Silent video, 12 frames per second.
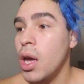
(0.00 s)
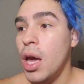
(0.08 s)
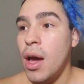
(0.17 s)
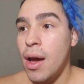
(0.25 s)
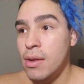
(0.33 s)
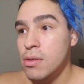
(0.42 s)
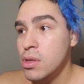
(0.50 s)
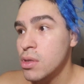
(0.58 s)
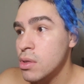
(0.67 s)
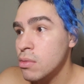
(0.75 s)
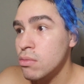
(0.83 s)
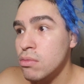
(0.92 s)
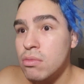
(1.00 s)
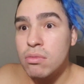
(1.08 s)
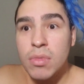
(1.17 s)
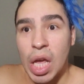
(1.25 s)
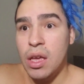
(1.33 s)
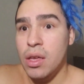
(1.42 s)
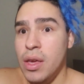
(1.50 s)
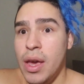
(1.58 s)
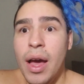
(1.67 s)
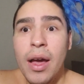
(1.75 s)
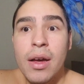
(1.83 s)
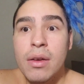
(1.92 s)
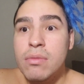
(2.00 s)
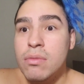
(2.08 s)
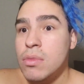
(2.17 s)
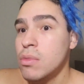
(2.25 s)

and yeah,